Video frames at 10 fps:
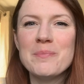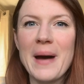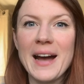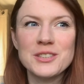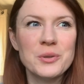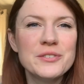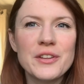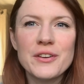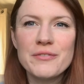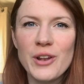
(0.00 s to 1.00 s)
back to
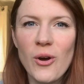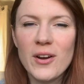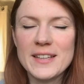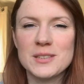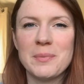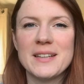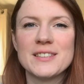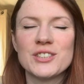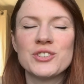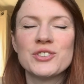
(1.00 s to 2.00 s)
another vlog. It's
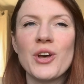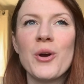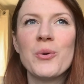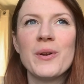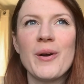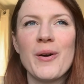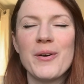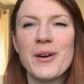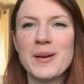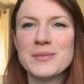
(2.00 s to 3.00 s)
been so
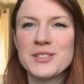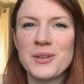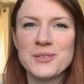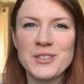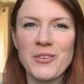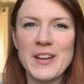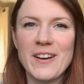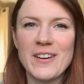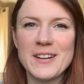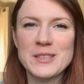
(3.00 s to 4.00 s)
long. I'm so sorry
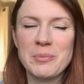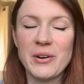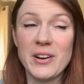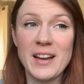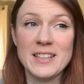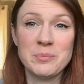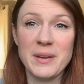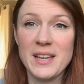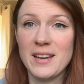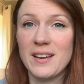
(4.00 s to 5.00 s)
guys, but it's
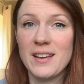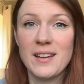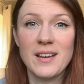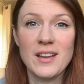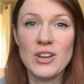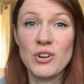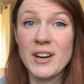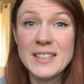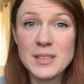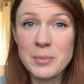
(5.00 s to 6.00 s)
been
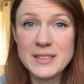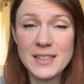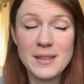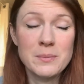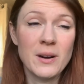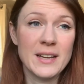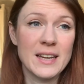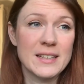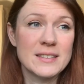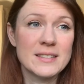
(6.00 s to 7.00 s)
crazy busy my
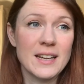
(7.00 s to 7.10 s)
end.